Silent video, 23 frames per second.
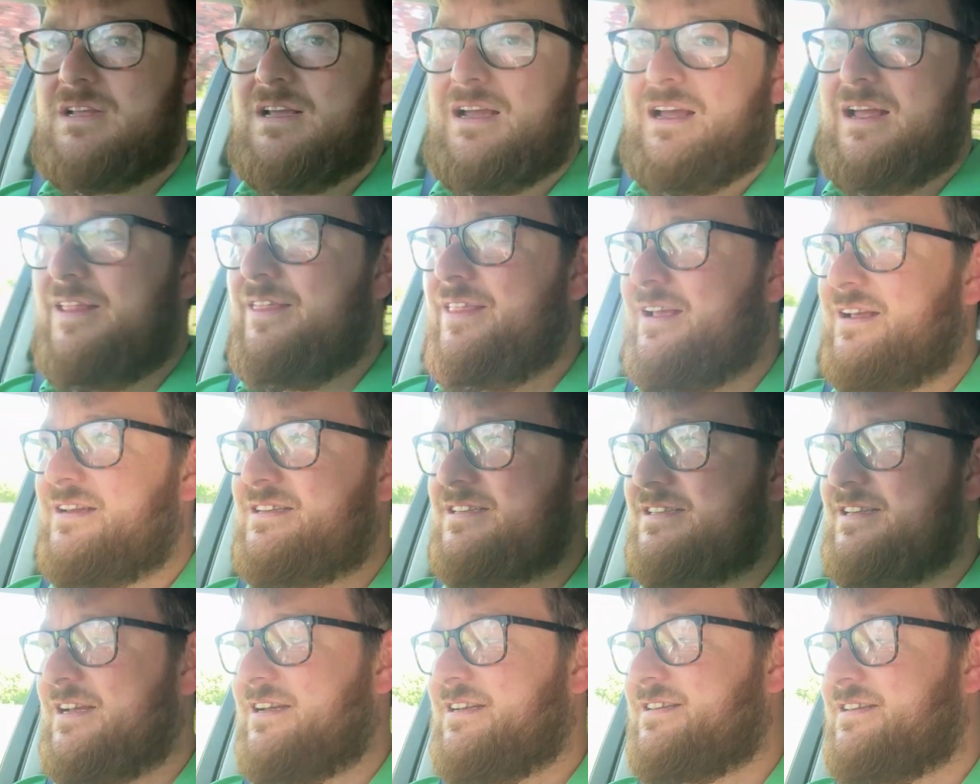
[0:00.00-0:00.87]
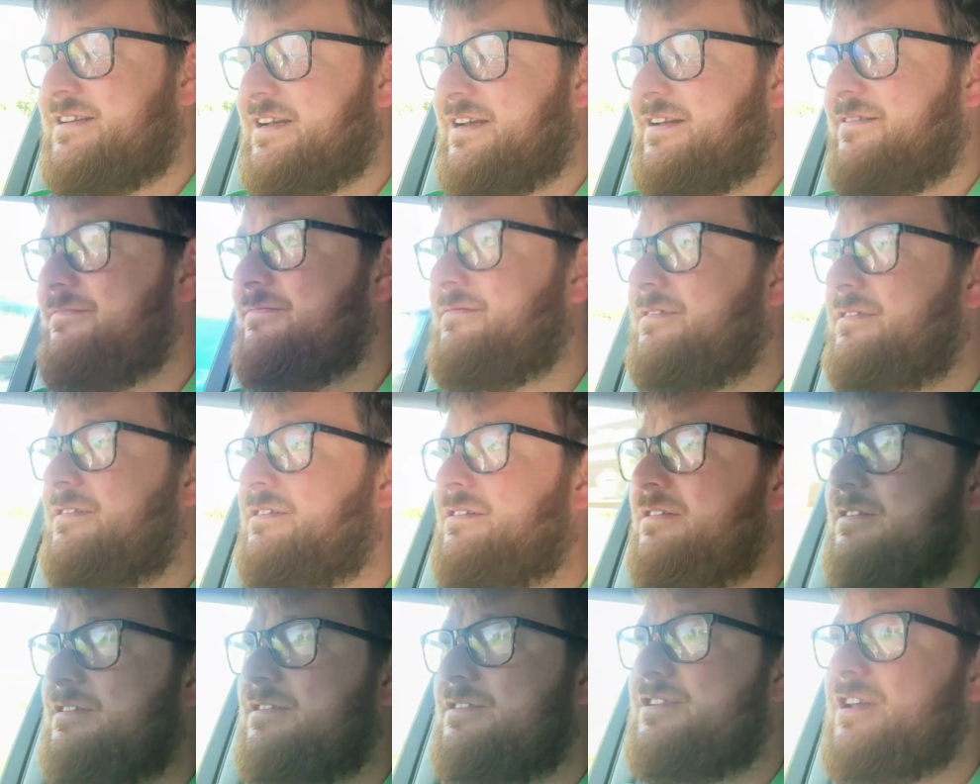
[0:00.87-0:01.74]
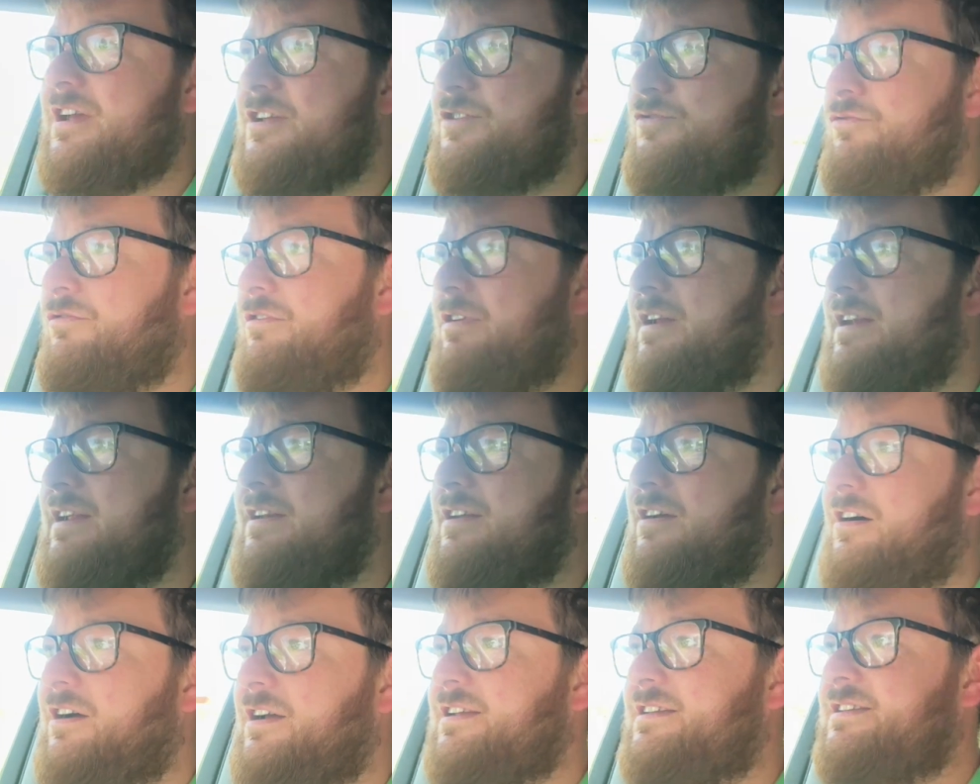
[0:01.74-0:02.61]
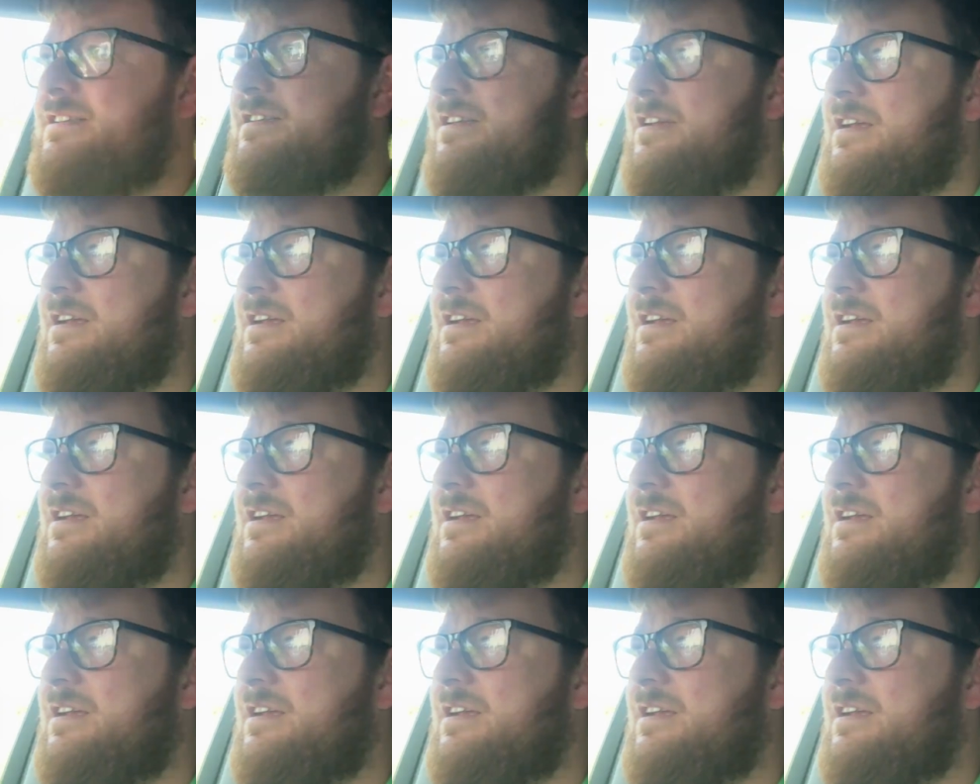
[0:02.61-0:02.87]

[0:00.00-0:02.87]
And that's 60. So it's really nice.